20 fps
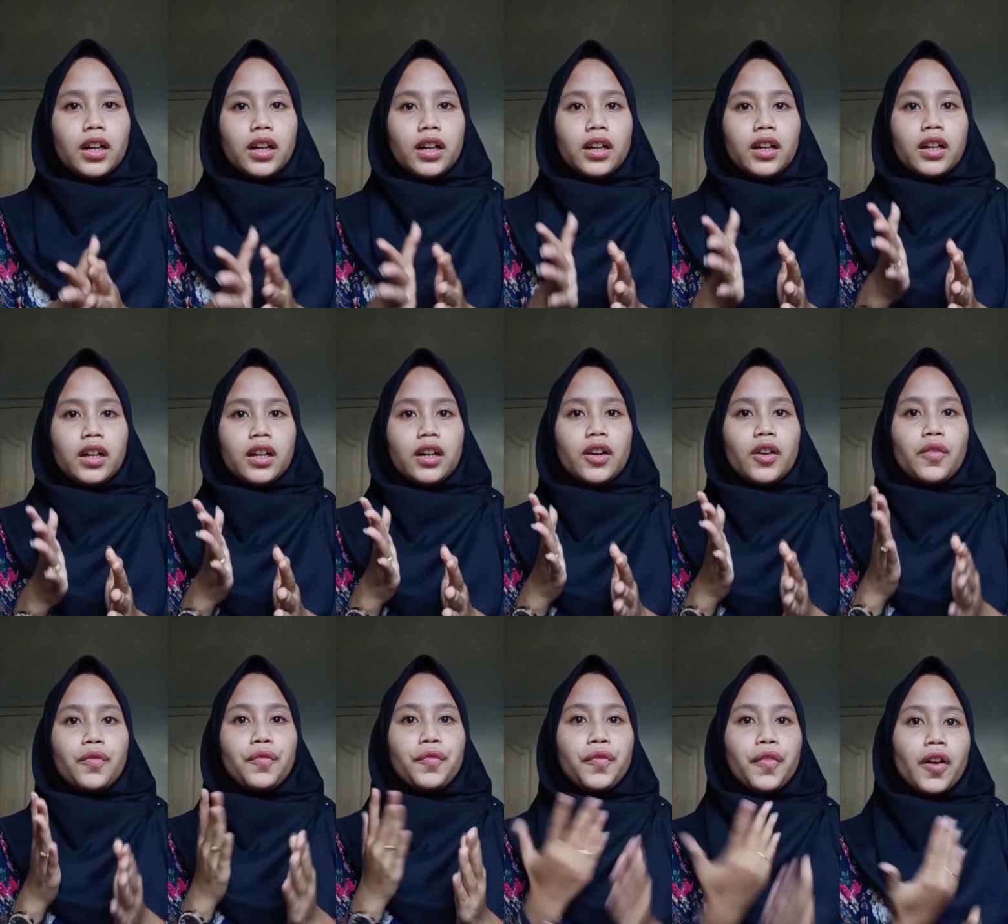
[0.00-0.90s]

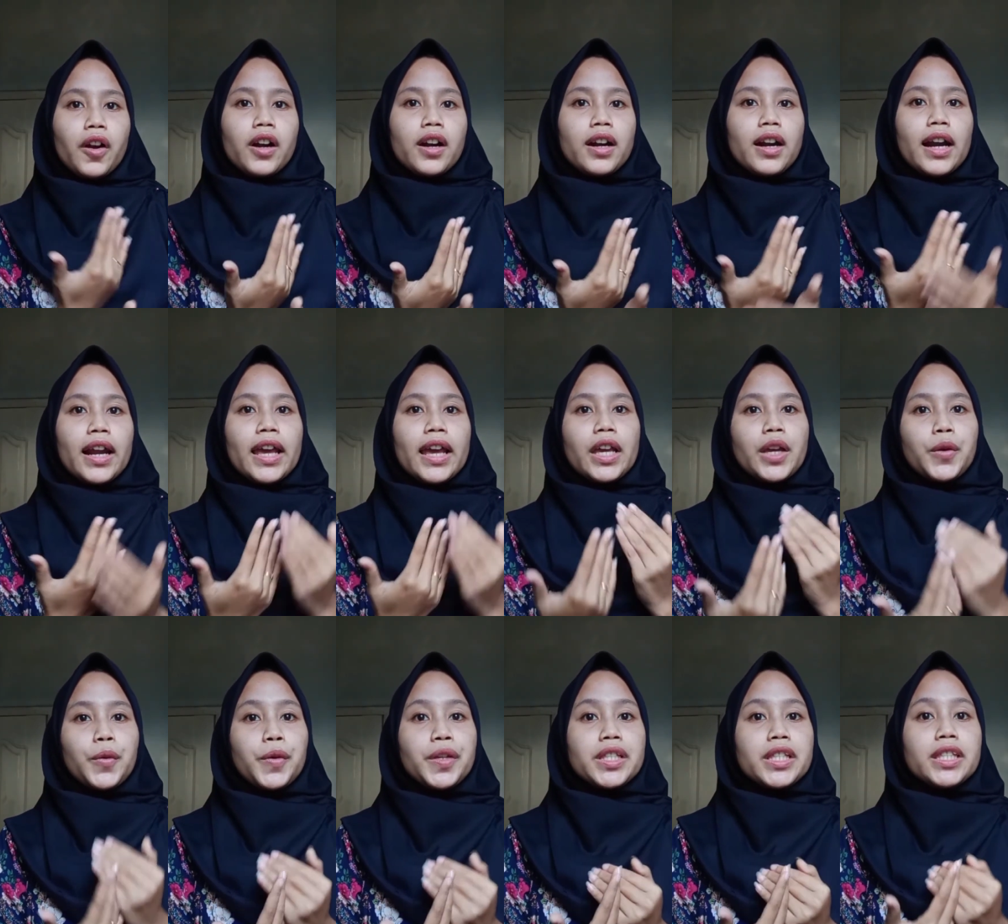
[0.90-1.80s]
For
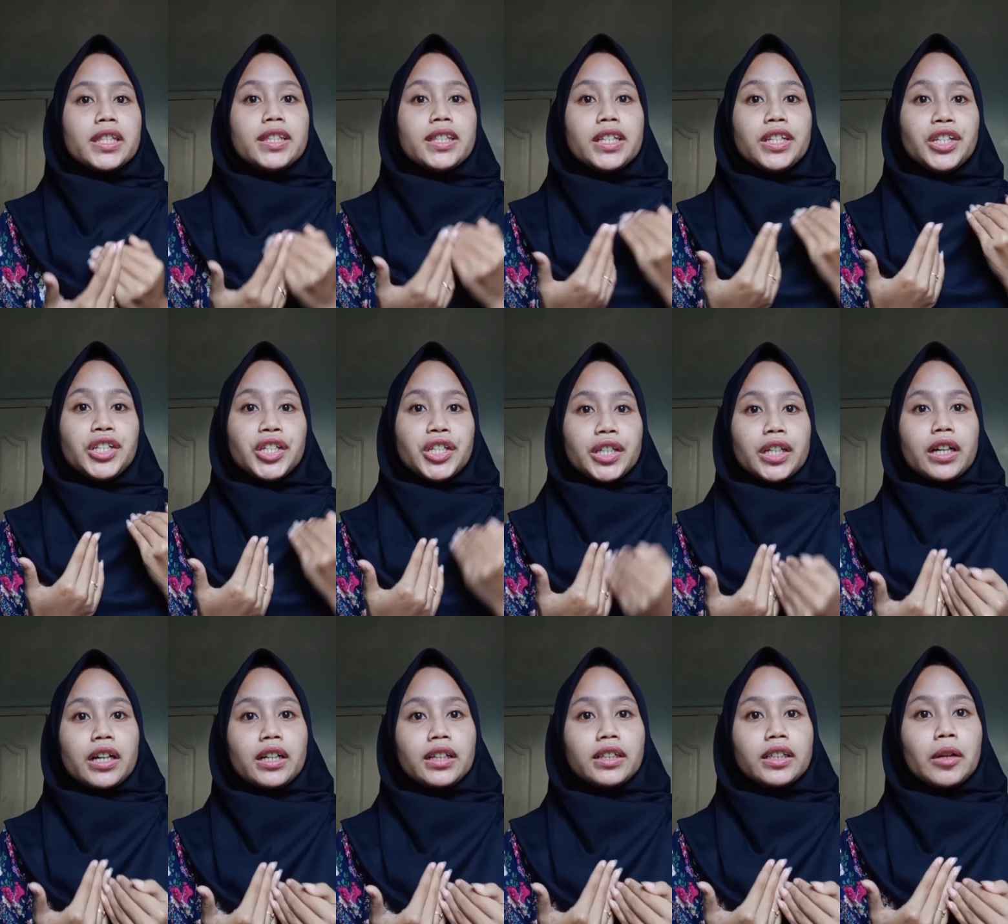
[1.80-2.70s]
language
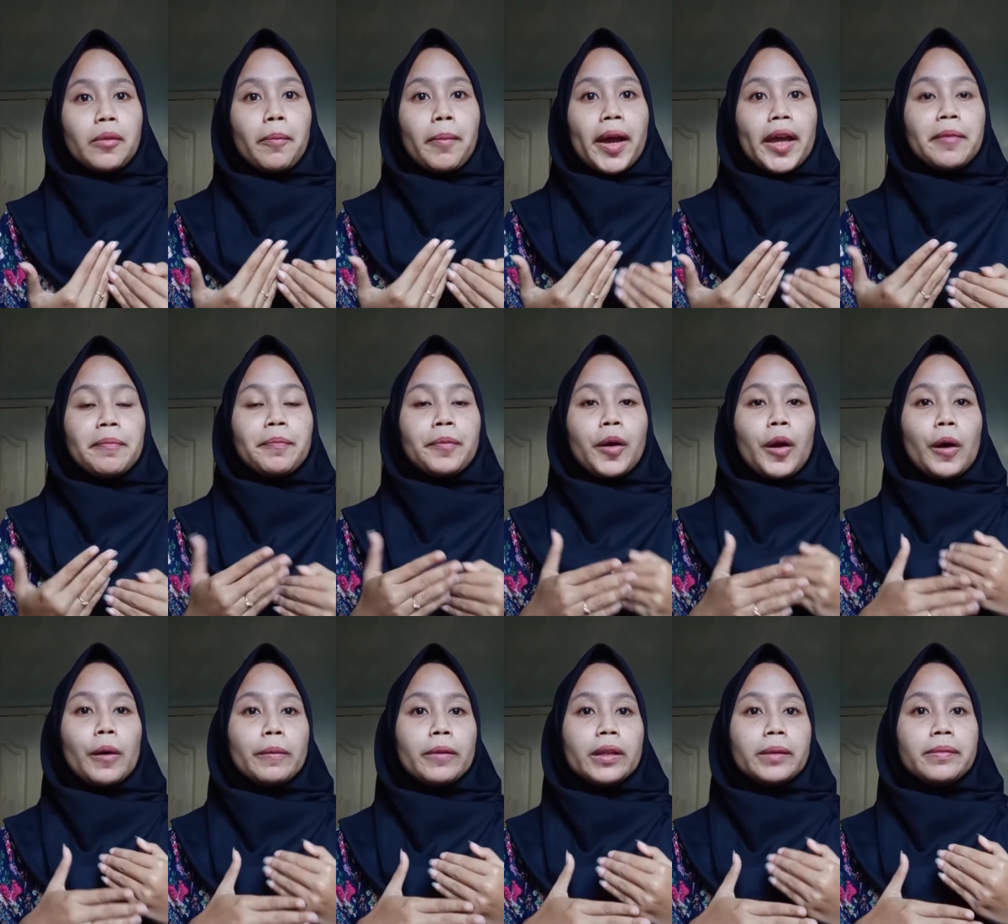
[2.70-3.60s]
teacher, the main
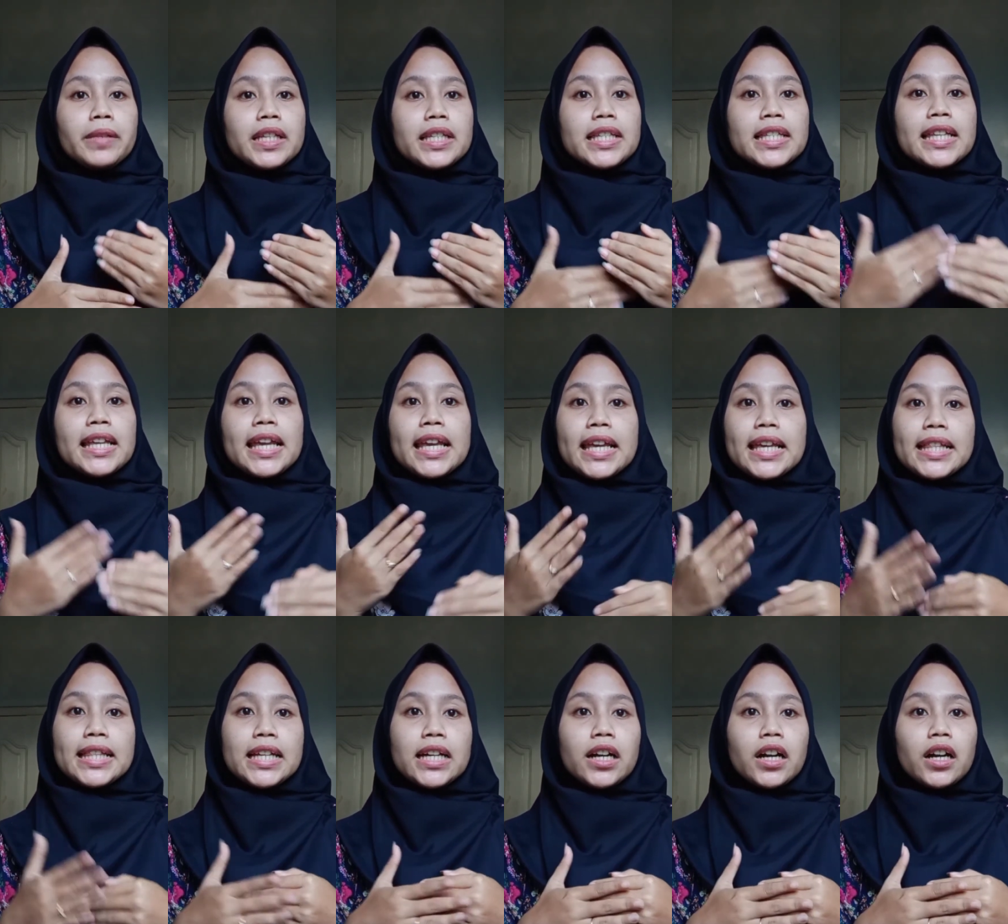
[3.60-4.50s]
problem is
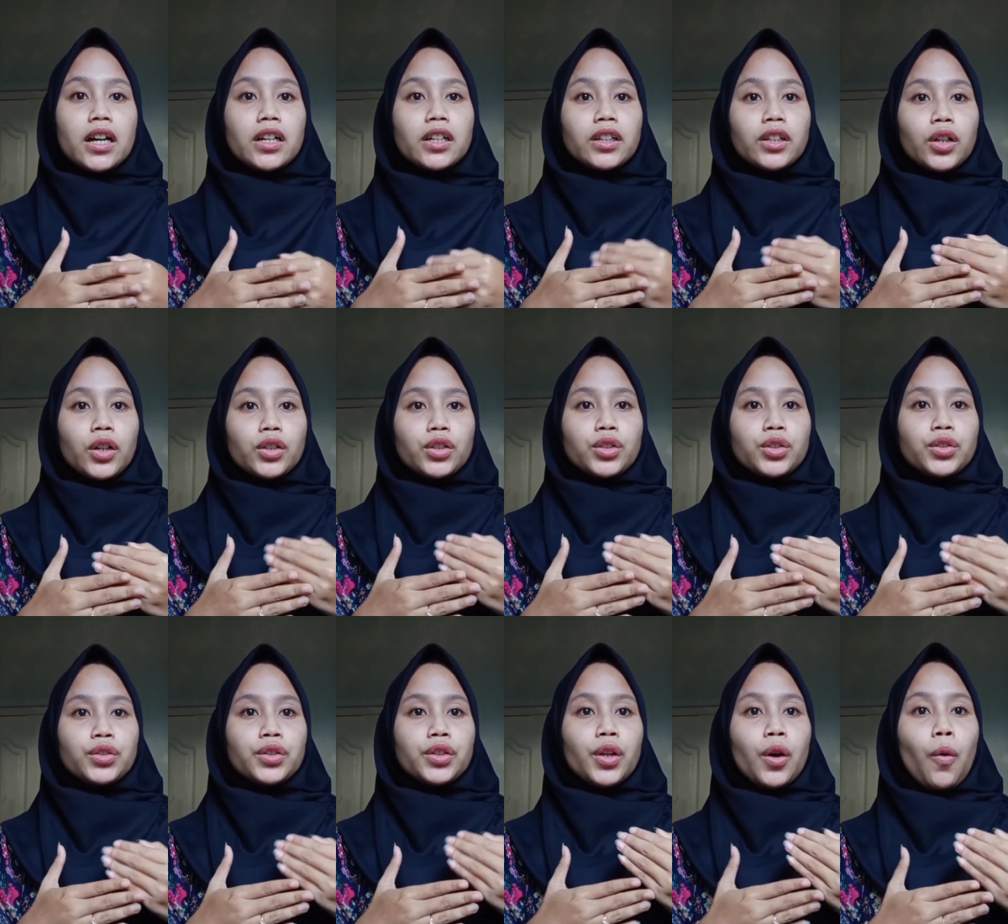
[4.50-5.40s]
either not
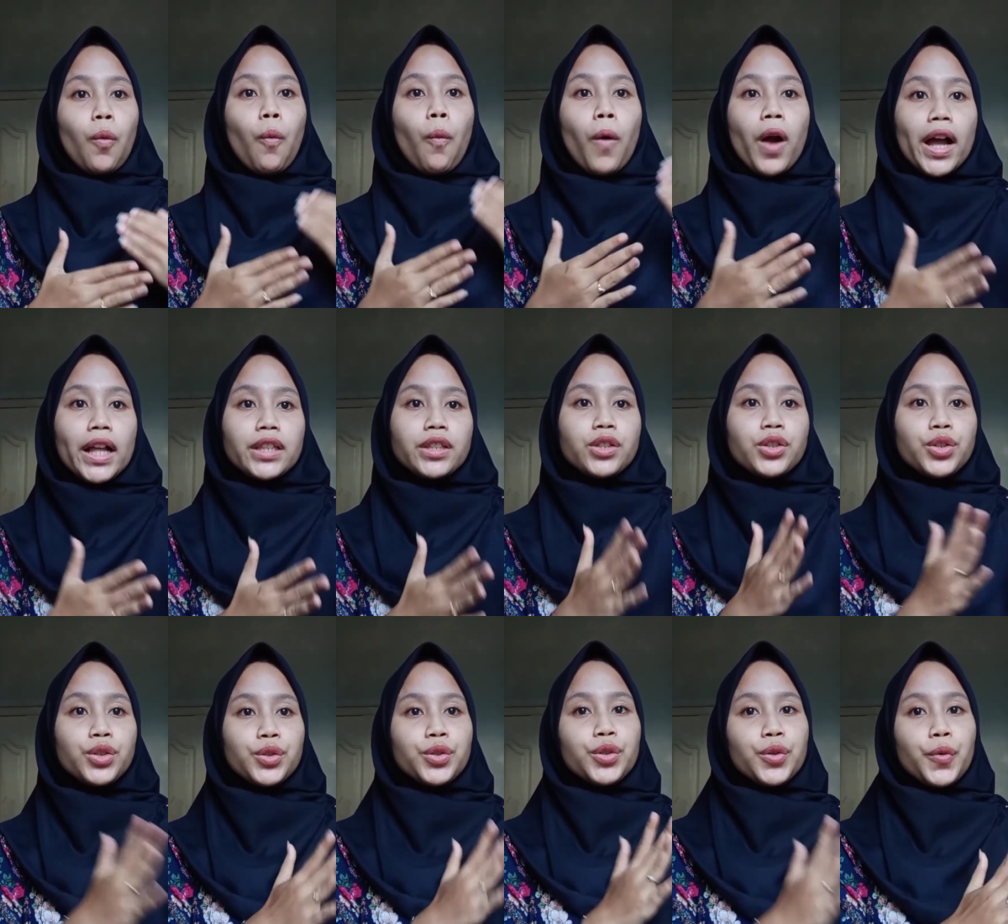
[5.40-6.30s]
to know what
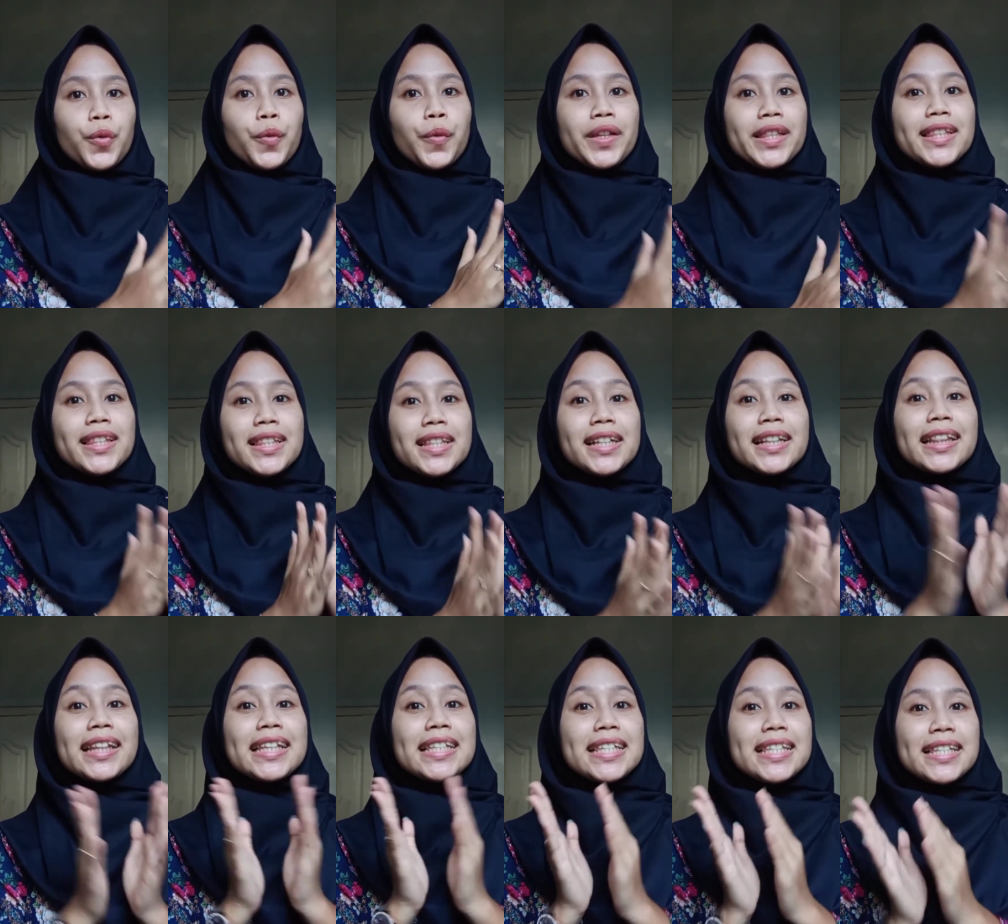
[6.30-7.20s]
to do with the
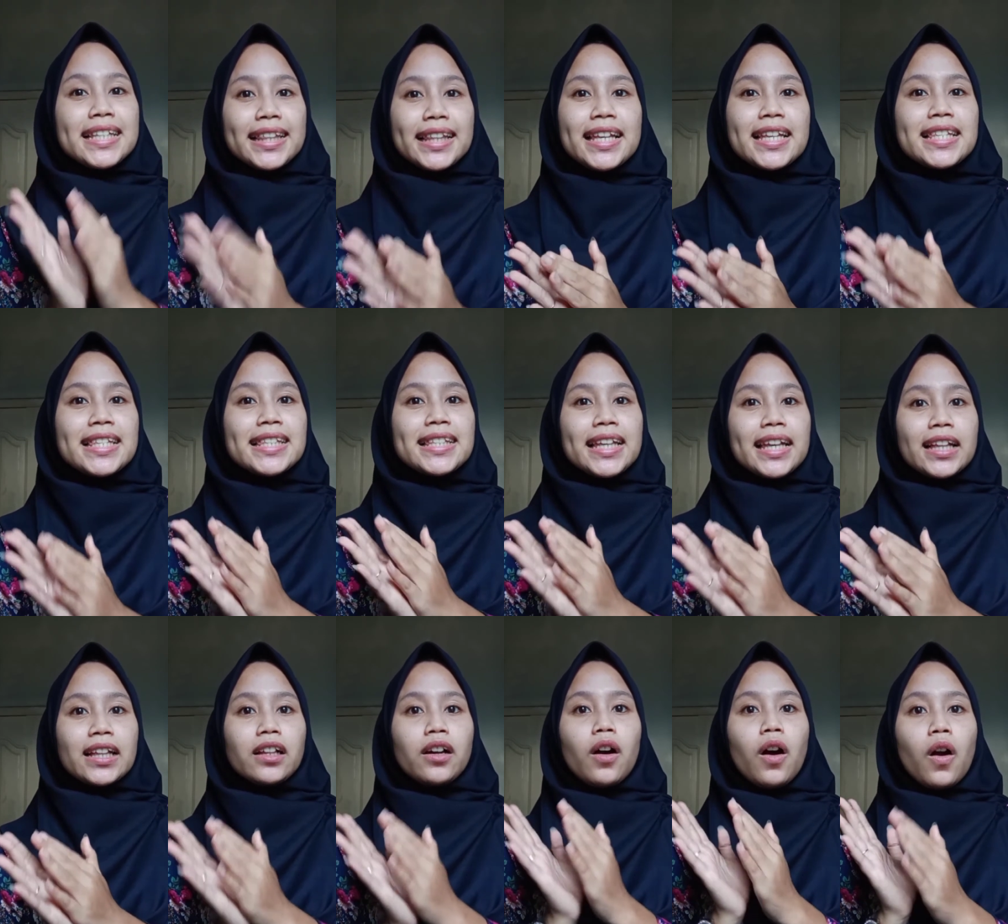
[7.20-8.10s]
listening
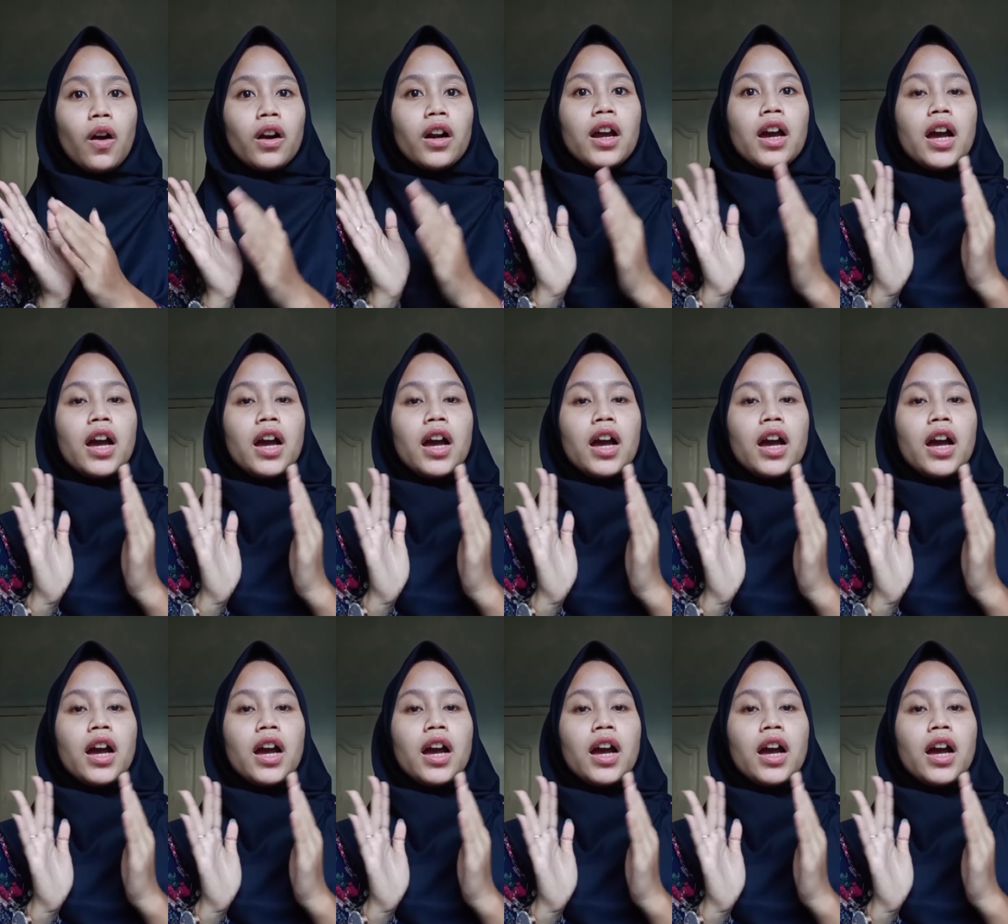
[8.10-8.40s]
skill or